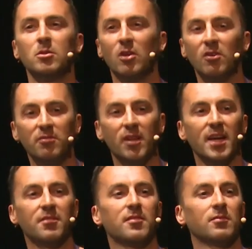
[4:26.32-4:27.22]
Do we not
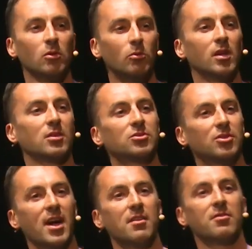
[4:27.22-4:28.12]
fly lower,
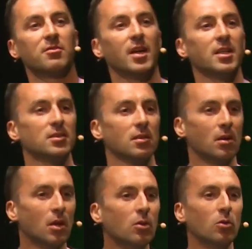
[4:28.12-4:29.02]
drive faster?
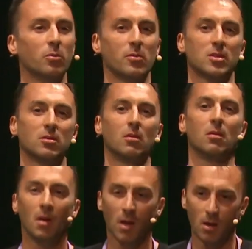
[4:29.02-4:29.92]
No, we must
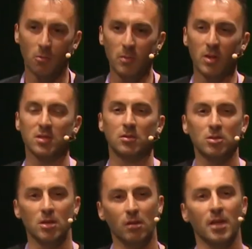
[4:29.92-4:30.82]
not. We must
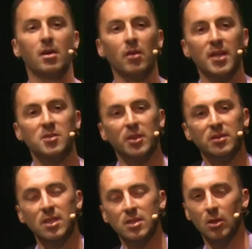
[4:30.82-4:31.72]
use our clinical
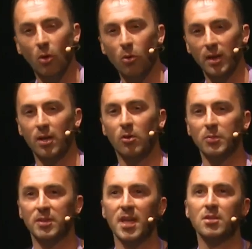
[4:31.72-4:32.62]
expertise to hone in on
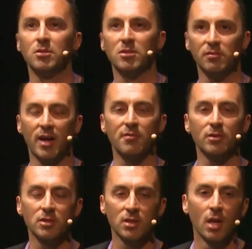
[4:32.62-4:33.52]
potential
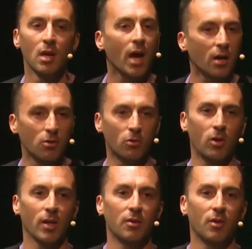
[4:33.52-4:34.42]
survivors and go
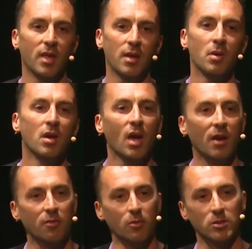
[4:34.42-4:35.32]
all in on them.
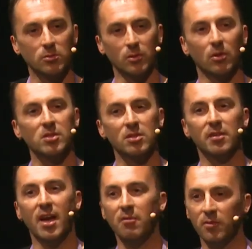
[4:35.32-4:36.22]
And for those that will not
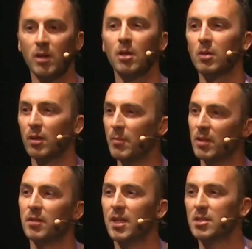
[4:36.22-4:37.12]
survive, we
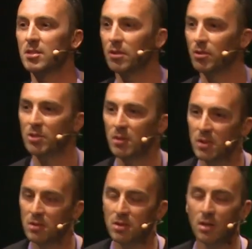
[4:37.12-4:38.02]
limit unnecessary
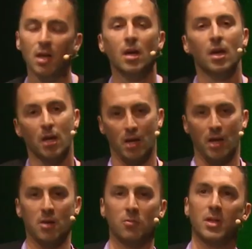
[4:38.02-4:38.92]
treatments
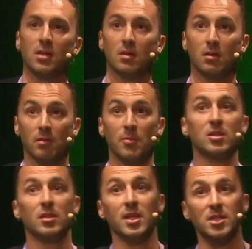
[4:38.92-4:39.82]
and we
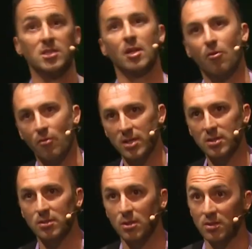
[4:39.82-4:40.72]
limit unnecessary
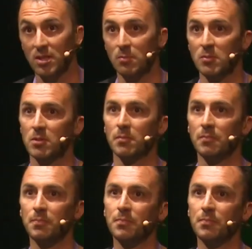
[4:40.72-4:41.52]
risk to our teams.